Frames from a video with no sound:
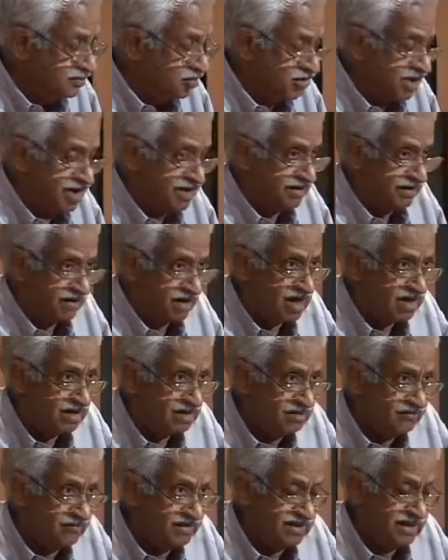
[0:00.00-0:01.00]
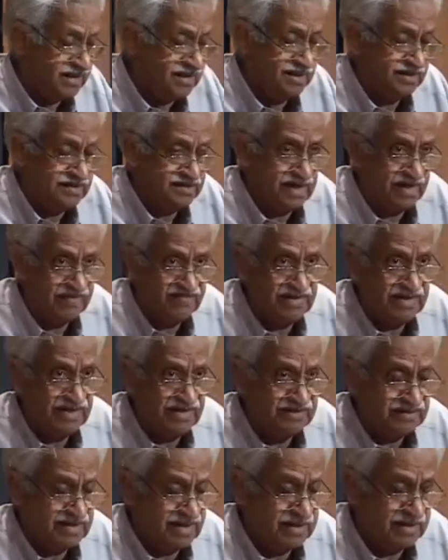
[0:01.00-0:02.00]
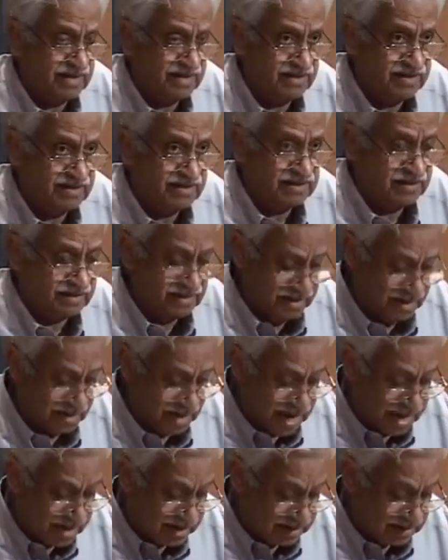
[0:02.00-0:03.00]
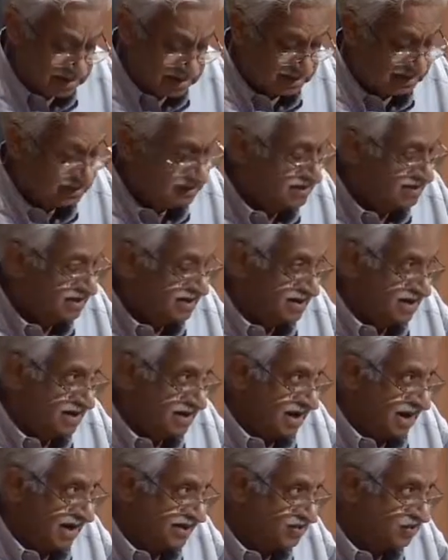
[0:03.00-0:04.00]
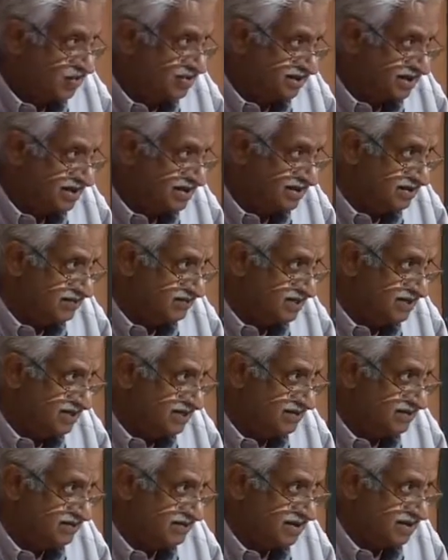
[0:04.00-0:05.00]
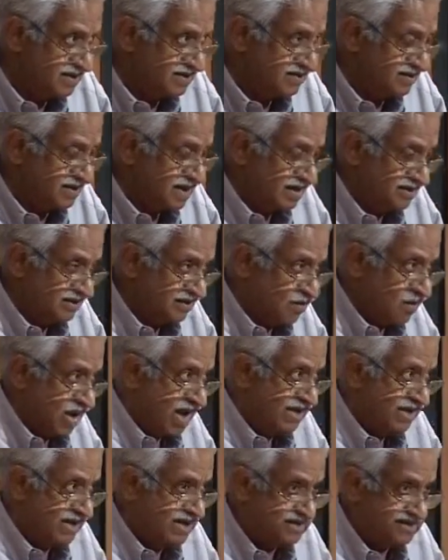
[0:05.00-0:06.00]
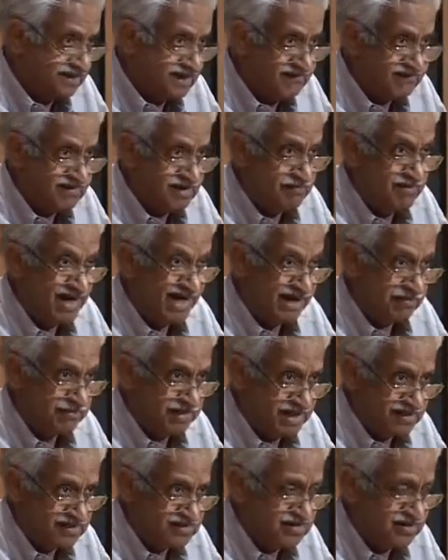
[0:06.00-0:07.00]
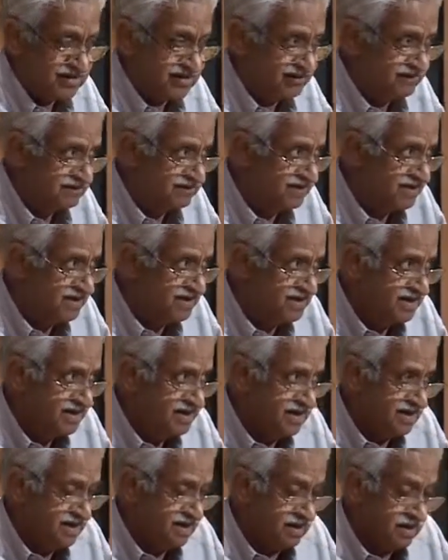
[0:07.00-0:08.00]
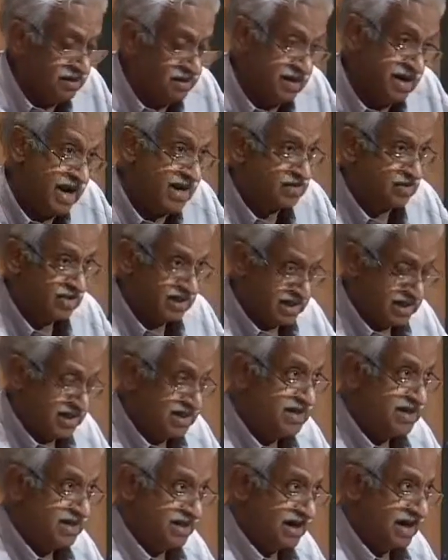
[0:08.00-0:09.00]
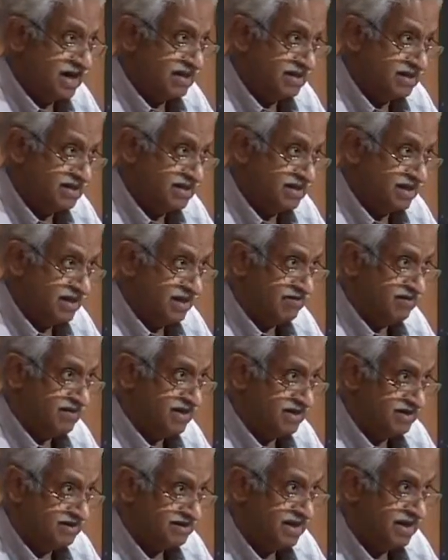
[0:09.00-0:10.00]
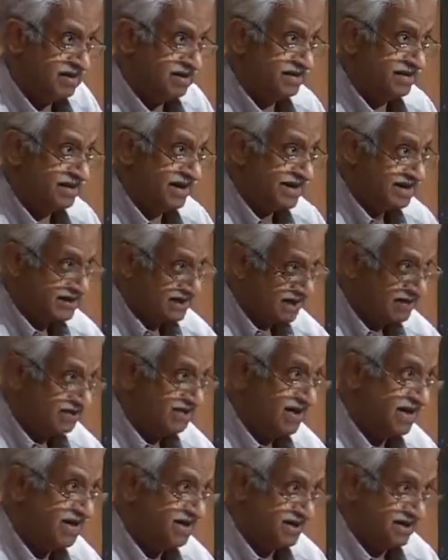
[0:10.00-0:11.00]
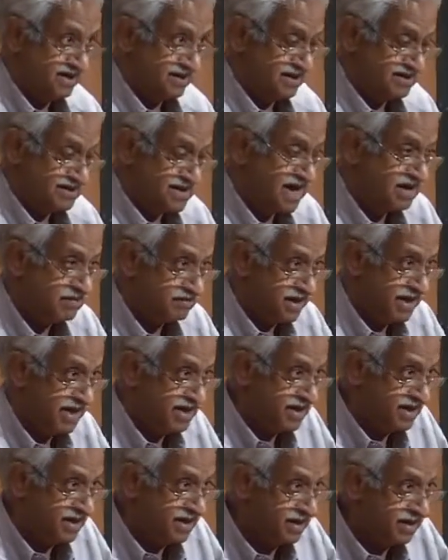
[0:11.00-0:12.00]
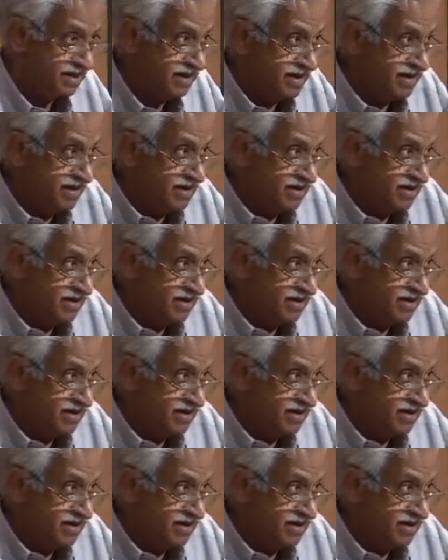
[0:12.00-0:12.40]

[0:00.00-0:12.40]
put on record, whether it is Afghanistan or Iraq. I don't think the war has left a better place to live. Not only in Iraq and Afghanistan, in the entire world, it has not made the